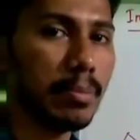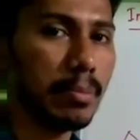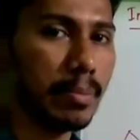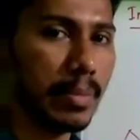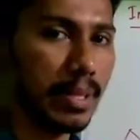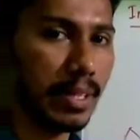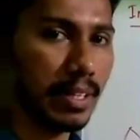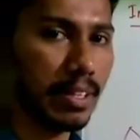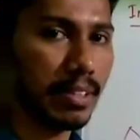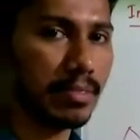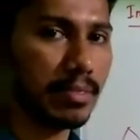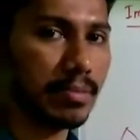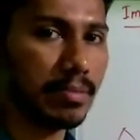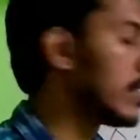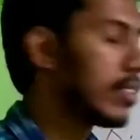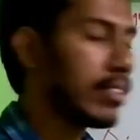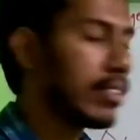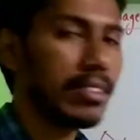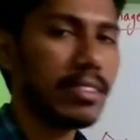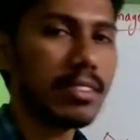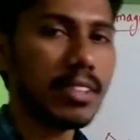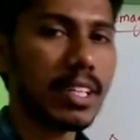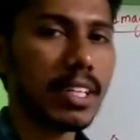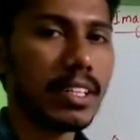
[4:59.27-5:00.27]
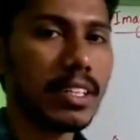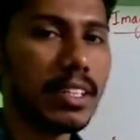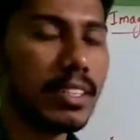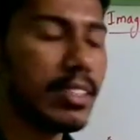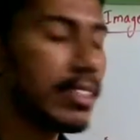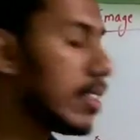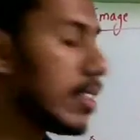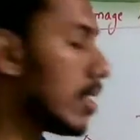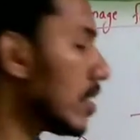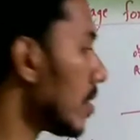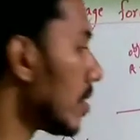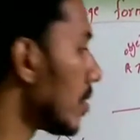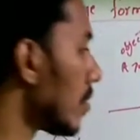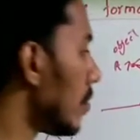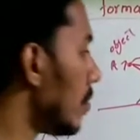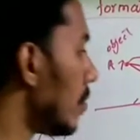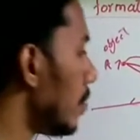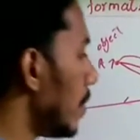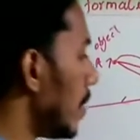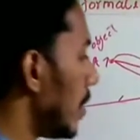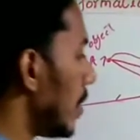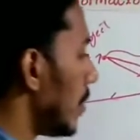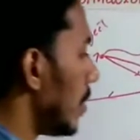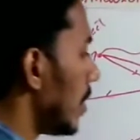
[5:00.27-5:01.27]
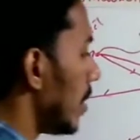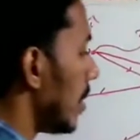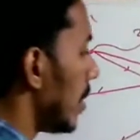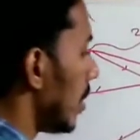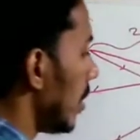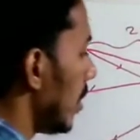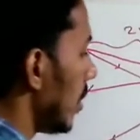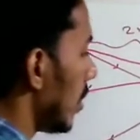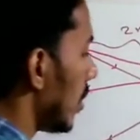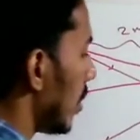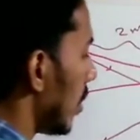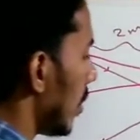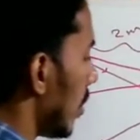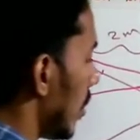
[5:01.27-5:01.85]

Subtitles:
mirror. The distance between the